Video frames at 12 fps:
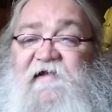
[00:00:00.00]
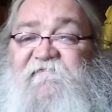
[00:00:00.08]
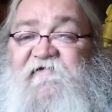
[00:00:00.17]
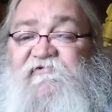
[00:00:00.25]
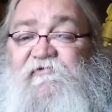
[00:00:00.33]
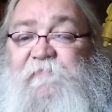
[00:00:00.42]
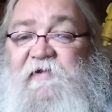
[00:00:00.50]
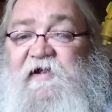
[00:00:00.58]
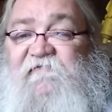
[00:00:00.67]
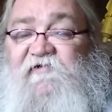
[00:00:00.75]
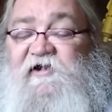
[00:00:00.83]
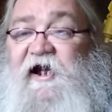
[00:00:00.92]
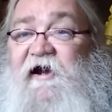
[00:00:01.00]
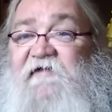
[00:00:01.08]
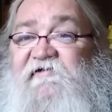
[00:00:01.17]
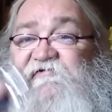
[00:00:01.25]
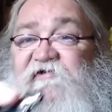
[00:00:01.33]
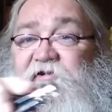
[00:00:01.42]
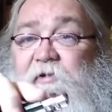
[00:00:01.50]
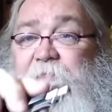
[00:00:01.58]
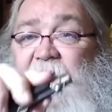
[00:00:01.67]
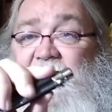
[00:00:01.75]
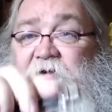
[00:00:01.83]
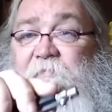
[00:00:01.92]
if this is be if you're carrying this in your
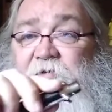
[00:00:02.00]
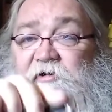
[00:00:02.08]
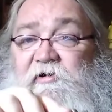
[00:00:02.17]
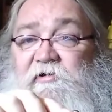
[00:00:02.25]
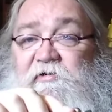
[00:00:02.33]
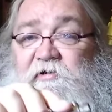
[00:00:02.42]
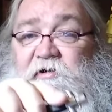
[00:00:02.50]
pocketbook,